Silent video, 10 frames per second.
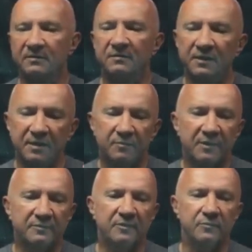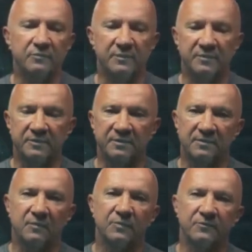think about computation as
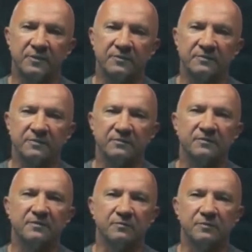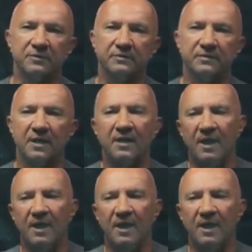operations on symbols.